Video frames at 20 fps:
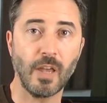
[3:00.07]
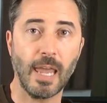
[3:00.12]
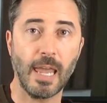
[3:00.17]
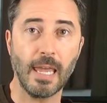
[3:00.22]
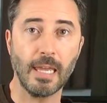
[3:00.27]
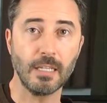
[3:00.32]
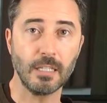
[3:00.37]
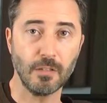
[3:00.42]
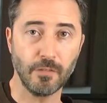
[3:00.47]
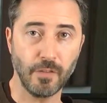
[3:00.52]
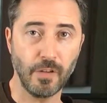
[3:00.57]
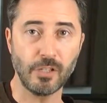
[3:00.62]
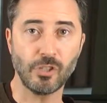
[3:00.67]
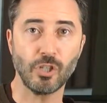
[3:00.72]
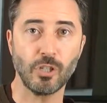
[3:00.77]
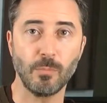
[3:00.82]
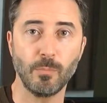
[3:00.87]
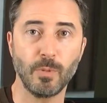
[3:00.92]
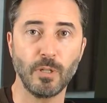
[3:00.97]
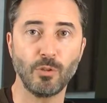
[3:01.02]
and
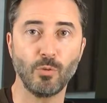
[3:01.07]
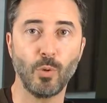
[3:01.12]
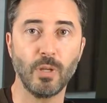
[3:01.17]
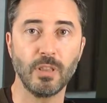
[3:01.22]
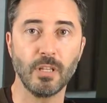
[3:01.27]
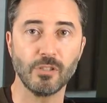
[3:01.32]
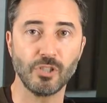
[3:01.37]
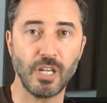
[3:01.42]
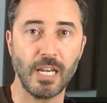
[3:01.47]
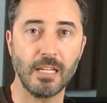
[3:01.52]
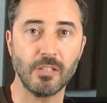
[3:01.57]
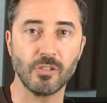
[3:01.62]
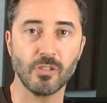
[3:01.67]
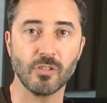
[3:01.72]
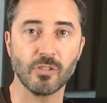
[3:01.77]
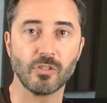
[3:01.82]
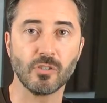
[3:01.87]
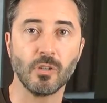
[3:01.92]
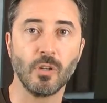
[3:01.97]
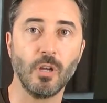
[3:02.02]
efficient between the
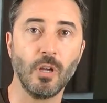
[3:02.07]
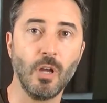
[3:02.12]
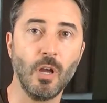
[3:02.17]
changes.